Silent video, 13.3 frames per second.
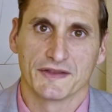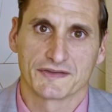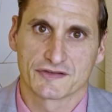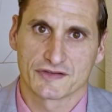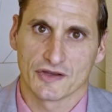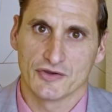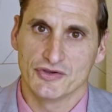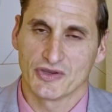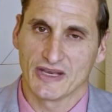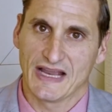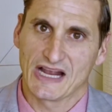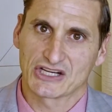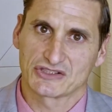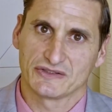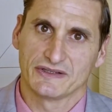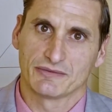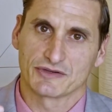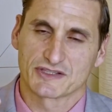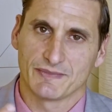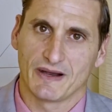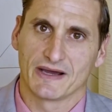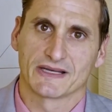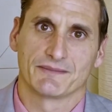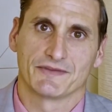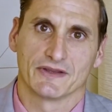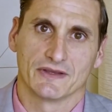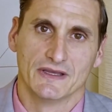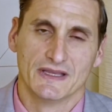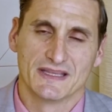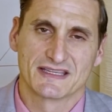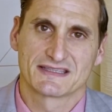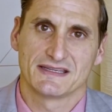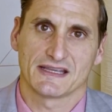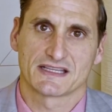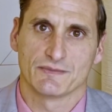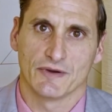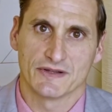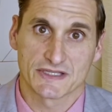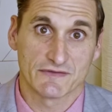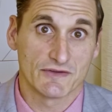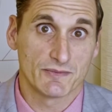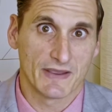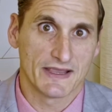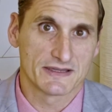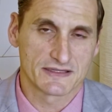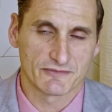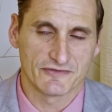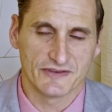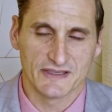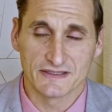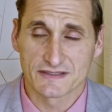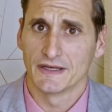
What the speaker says: So you can actually respond up to 6 months if you pay some fees.